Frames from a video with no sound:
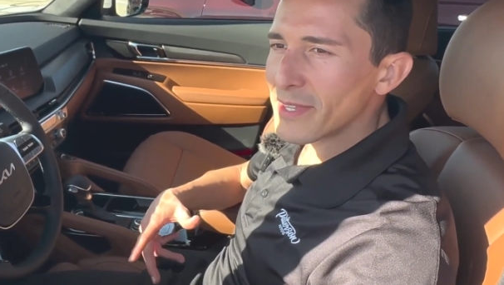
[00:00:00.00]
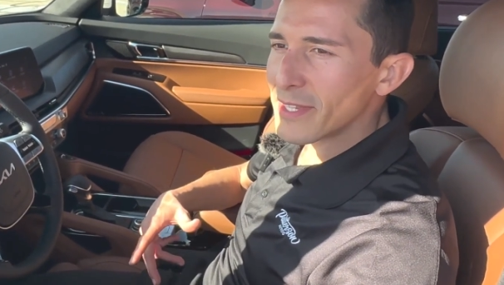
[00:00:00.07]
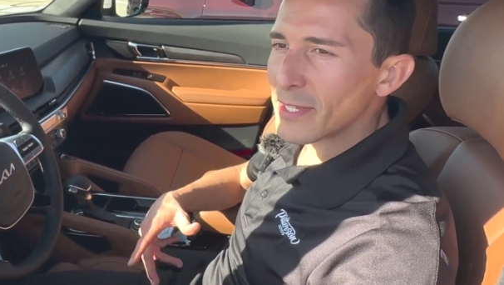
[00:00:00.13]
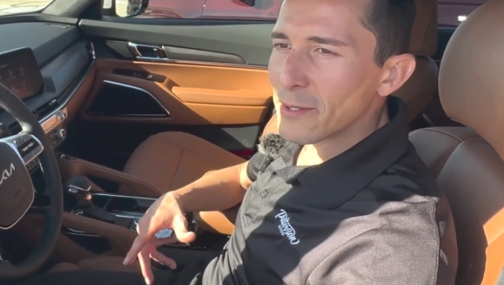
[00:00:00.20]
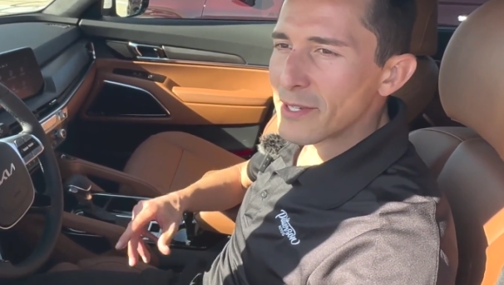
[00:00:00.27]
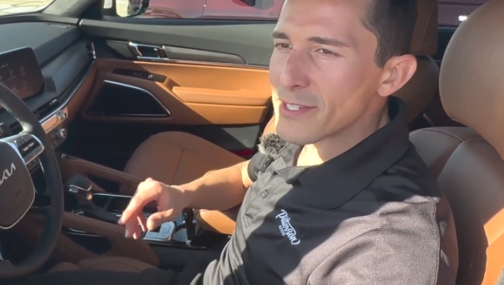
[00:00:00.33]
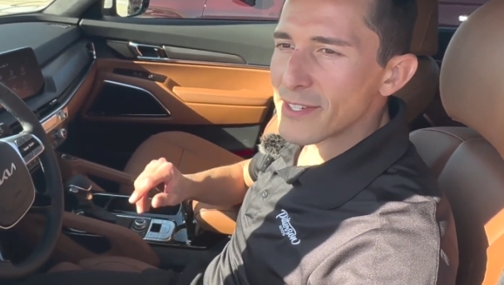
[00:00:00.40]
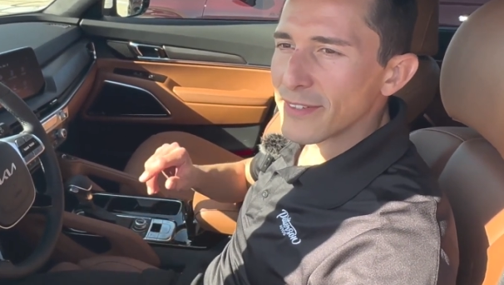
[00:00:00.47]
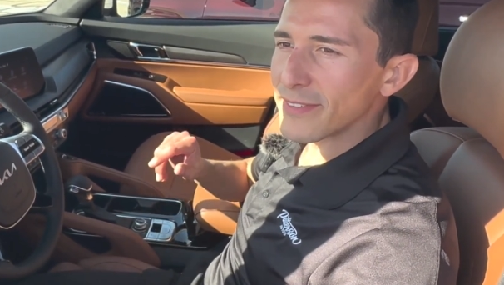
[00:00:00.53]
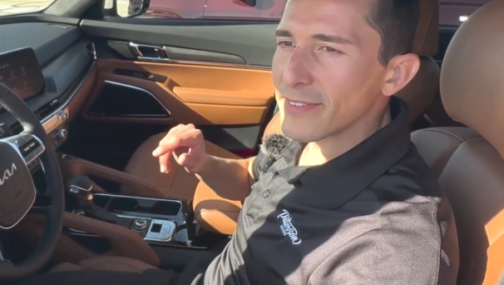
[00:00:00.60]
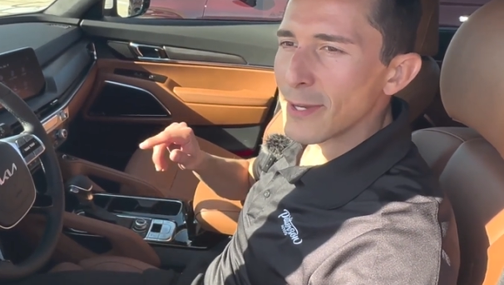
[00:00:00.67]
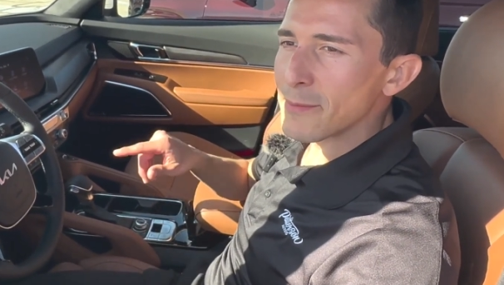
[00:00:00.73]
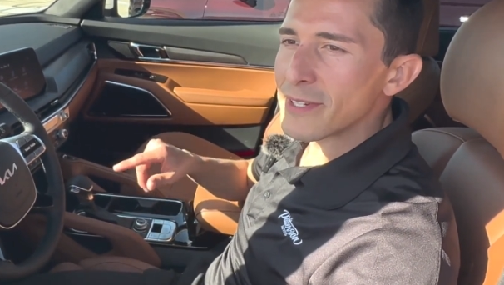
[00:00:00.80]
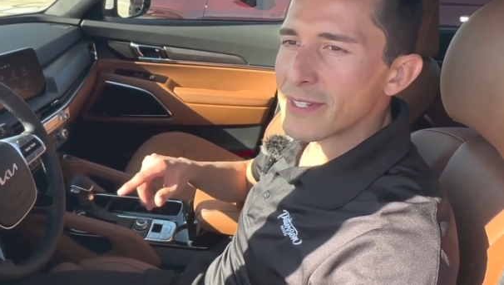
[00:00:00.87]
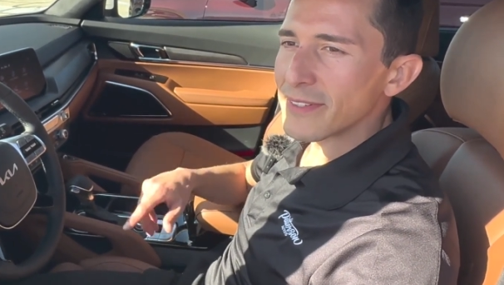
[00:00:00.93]
that you can just
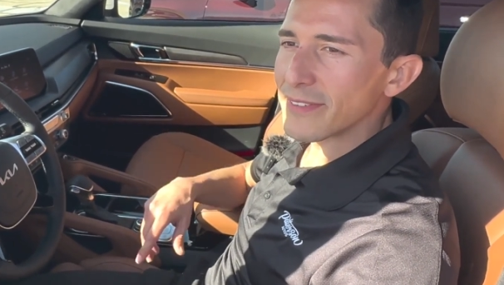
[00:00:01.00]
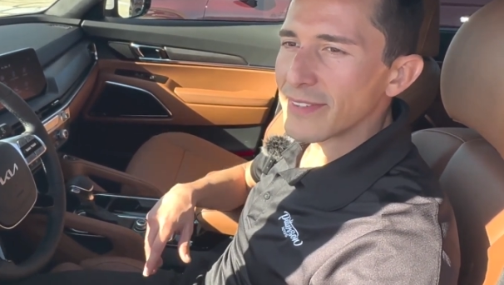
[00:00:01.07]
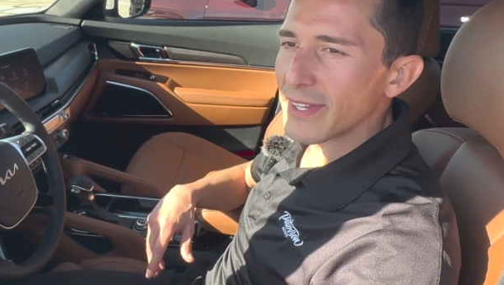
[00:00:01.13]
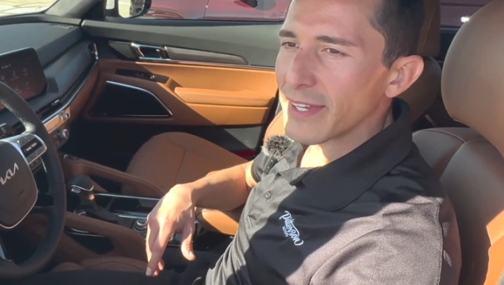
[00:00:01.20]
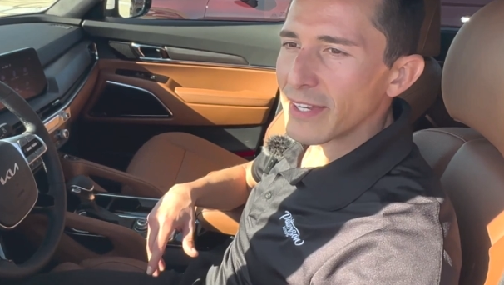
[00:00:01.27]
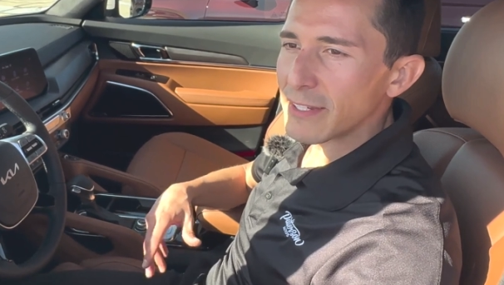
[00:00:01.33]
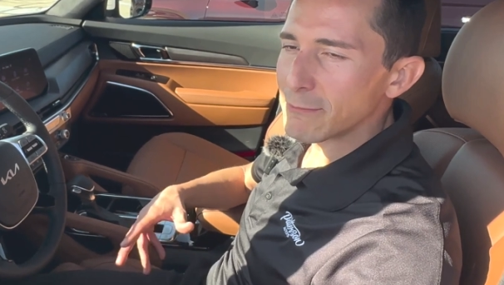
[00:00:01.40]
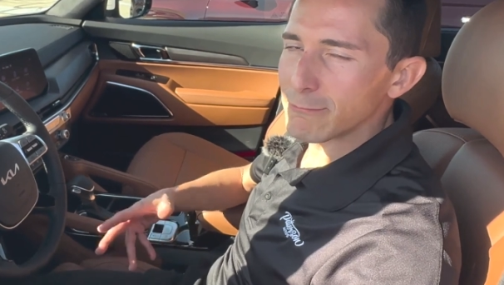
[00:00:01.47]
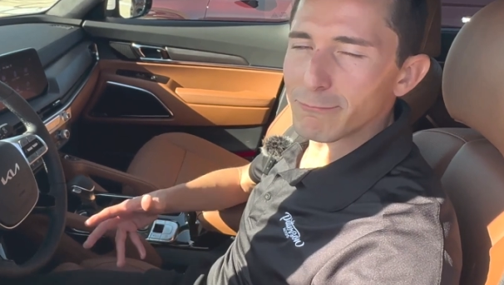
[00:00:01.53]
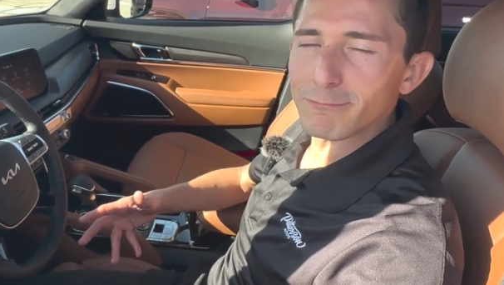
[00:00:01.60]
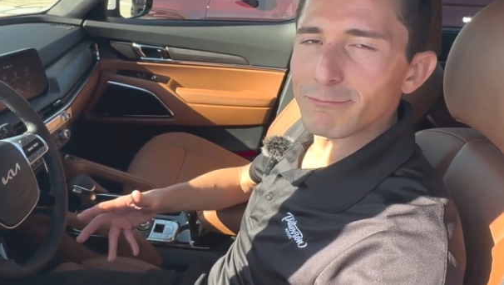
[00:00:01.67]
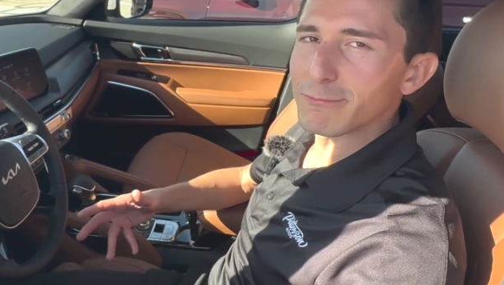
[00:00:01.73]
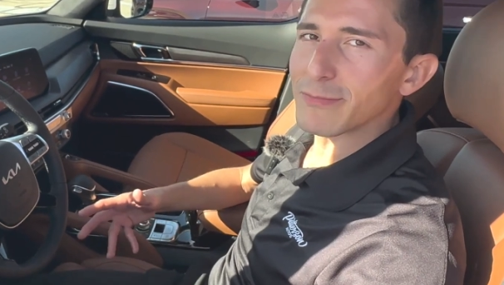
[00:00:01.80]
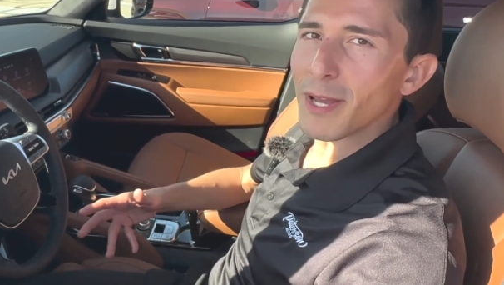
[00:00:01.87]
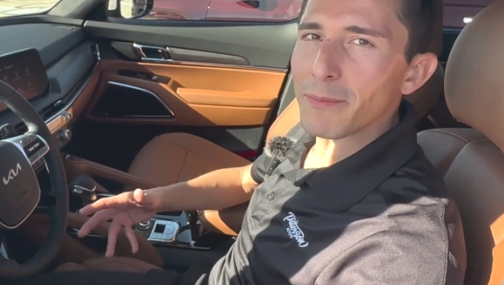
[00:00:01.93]
summon and say,
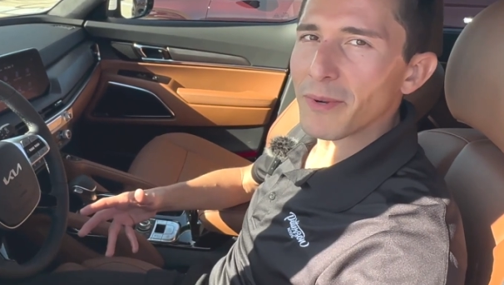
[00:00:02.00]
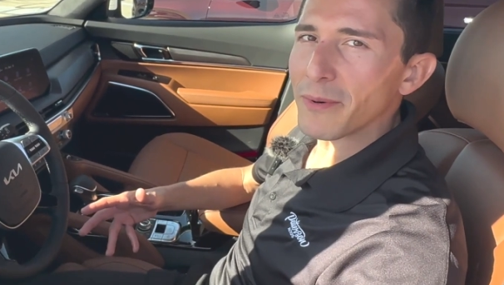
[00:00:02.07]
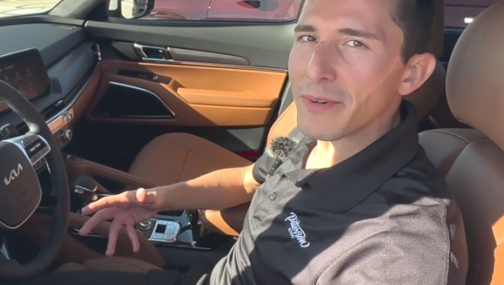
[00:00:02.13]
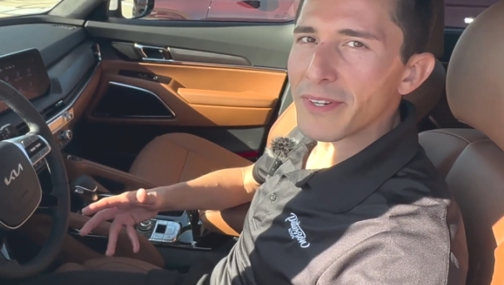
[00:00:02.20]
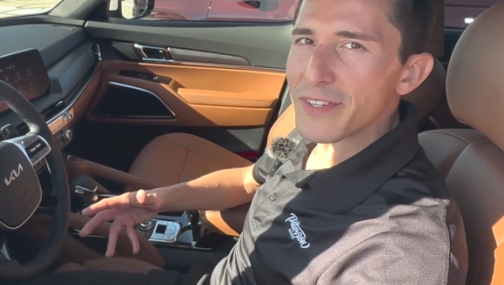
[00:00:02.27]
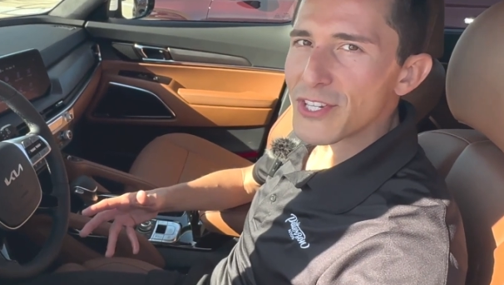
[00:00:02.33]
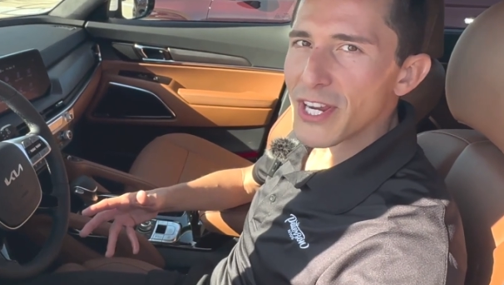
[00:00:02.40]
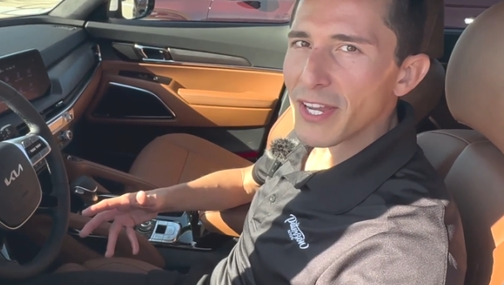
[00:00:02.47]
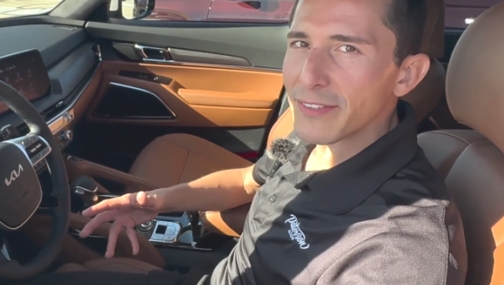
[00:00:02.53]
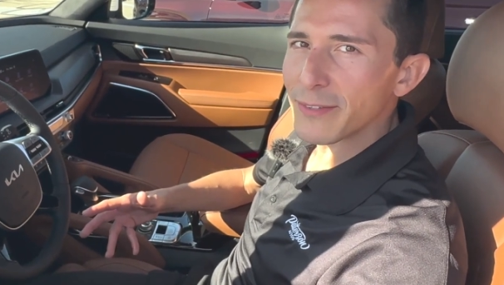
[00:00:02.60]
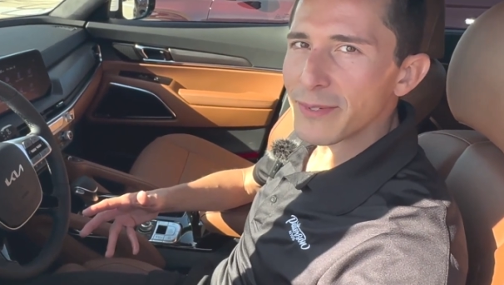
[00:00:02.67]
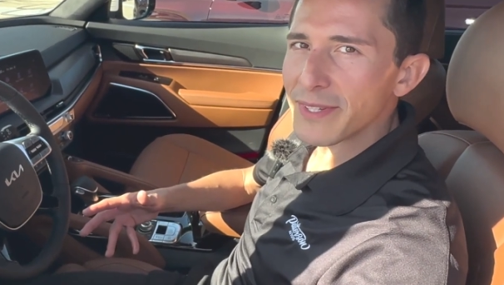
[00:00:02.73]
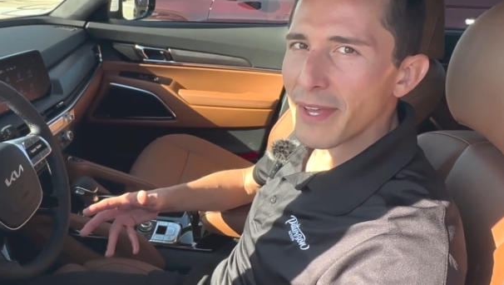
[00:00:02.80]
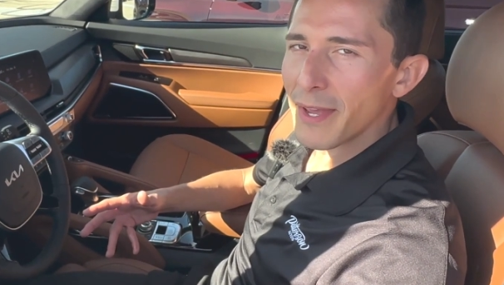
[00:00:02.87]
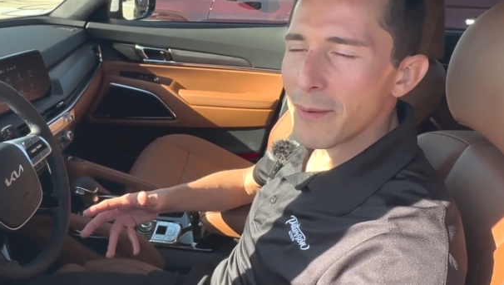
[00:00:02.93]
I'm going to
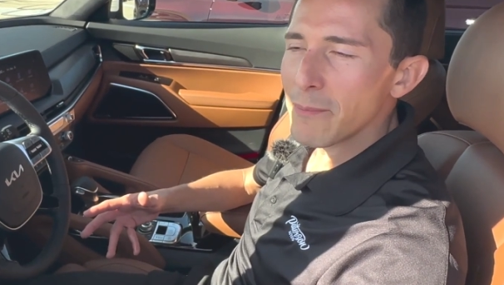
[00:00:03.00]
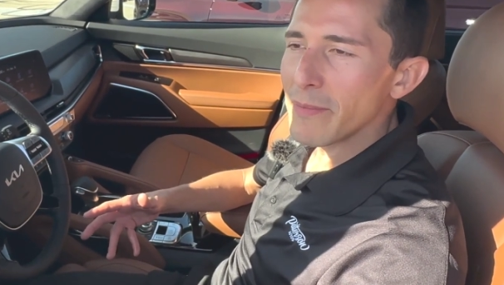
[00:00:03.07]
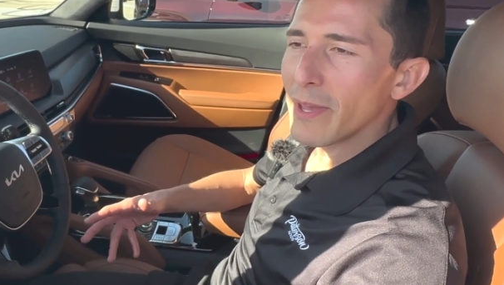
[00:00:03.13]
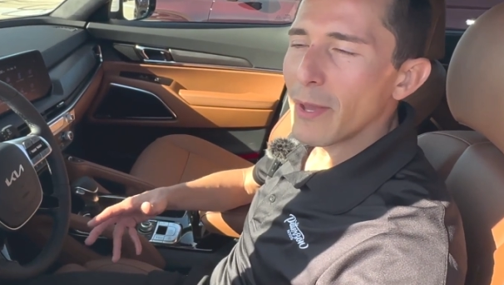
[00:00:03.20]
shiatsu time,